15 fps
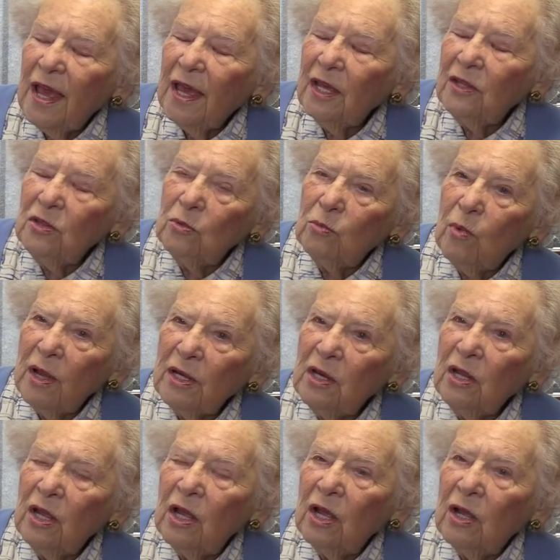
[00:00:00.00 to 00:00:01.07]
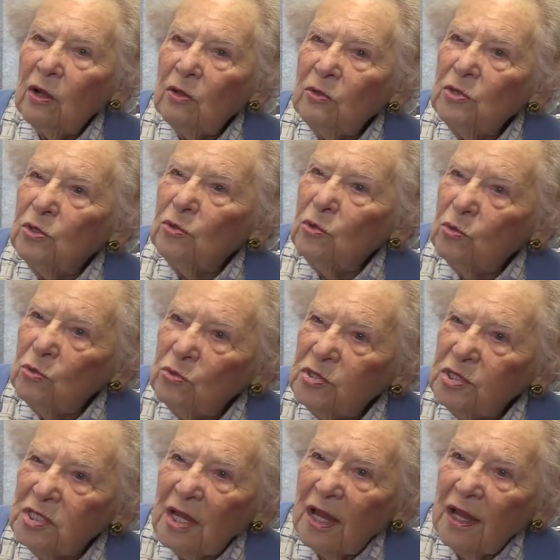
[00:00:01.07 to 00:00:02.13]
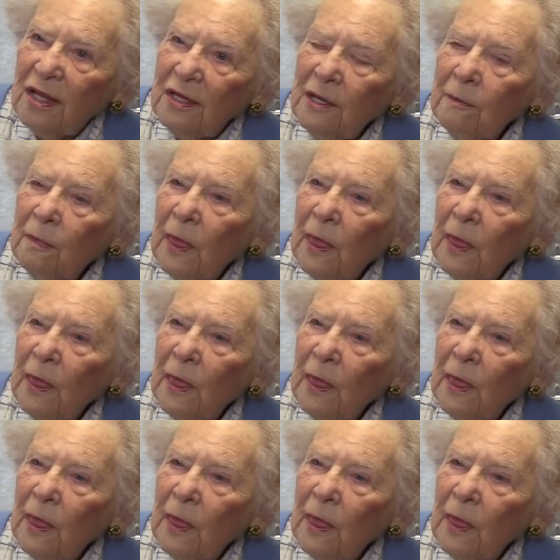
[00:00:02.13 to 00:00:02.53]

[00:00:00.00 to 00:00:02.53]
And the one on the north side